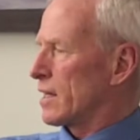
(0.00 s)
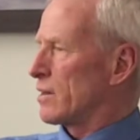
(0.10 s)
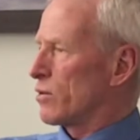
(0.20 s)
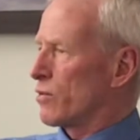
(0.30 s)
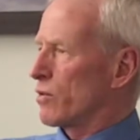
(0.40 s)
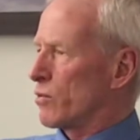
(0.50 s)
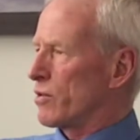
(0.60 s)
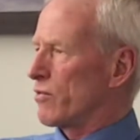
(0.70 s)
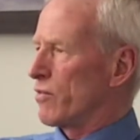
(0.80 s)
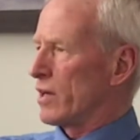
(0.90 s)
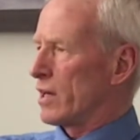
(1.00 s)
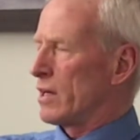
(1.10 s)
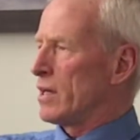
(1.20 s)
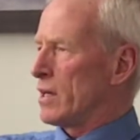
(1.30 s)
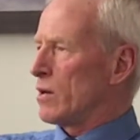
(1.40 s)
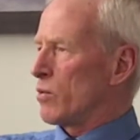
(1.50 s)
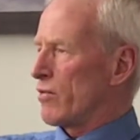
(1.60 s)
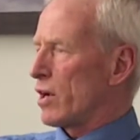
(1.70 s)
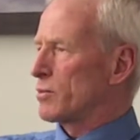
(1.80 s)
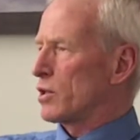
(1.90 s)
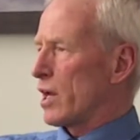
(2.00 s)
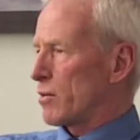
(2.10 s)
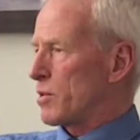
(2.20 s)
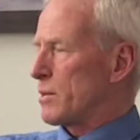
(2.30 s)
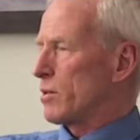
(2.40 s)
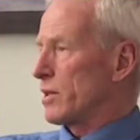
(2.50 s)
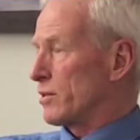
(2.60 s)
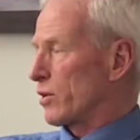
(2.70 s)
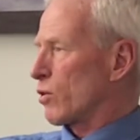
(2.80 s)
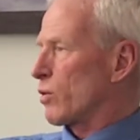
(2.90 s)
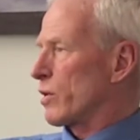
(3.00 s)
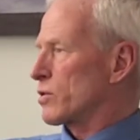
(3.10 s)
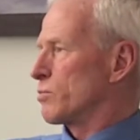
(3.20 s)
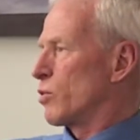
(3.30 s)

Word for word: And I know that we've uh, we've helped a lot of people in their careers,